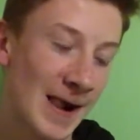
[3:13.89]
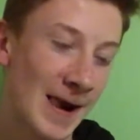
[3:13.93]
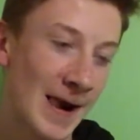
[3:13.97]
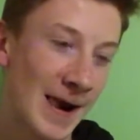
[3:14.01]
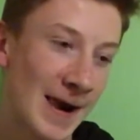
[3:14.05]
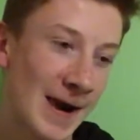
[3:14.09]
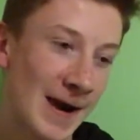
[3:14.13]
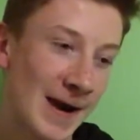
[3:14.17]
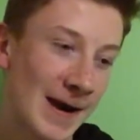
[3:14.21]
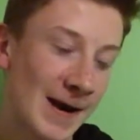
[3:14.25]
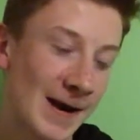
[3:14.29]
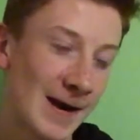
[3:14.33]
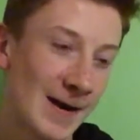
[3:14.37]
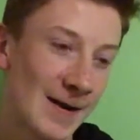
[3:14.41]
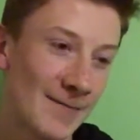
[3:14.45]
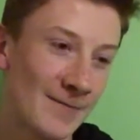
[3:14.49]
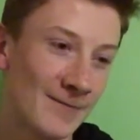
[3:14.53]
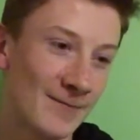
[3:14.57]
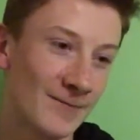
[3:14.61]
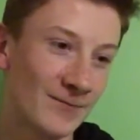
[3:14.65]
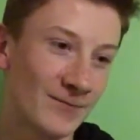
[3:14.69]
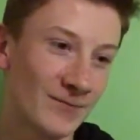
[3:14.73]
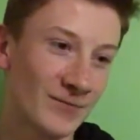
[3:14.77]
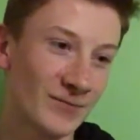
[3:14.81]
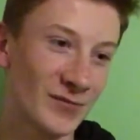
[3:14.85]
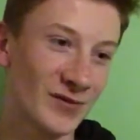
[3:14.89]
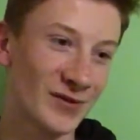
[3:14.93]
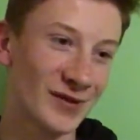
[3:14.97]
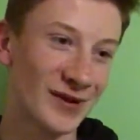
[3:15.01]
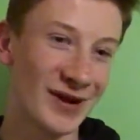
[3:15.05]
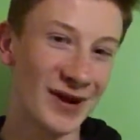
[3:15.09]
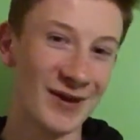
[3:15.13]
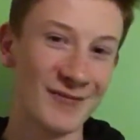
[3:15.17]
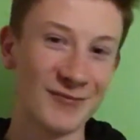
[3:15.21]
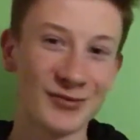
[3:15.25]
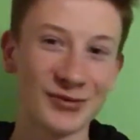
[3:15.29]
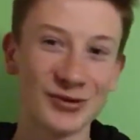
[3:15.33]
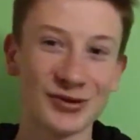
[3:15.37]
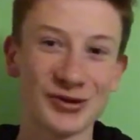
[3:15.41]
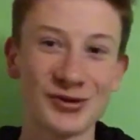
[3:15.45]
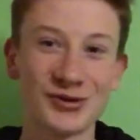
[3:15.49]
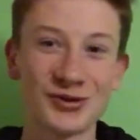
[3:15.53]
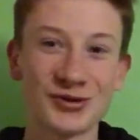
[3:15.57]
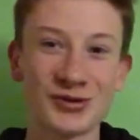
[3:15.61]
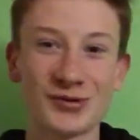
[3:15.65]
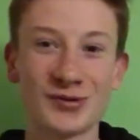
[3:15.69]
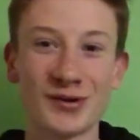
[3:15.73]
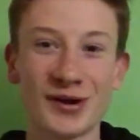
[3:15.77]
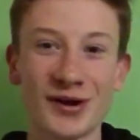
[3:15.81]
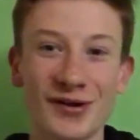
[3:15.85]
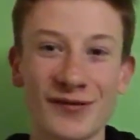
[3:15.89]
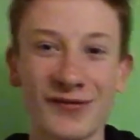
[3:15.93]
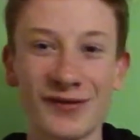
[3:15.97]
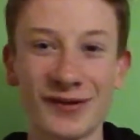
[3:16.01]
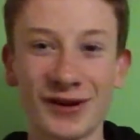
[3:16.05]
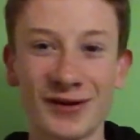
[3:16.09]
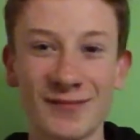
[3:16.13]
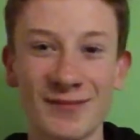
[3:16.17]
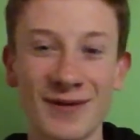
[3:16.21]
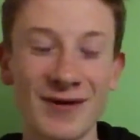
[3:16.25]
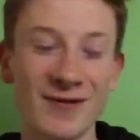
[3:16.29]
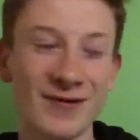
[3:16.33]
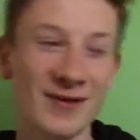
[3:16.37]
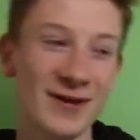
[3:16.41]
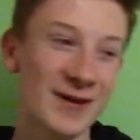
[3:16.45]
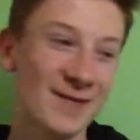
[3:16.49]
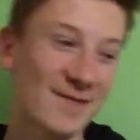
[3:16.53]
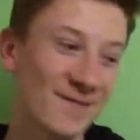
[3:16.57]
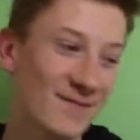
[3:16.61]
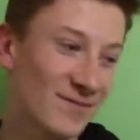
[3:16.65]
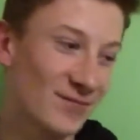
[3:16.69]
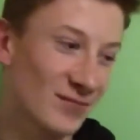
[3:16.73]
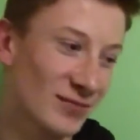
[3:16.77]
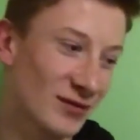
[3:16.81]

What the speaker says: I'm not too sure what I think about that.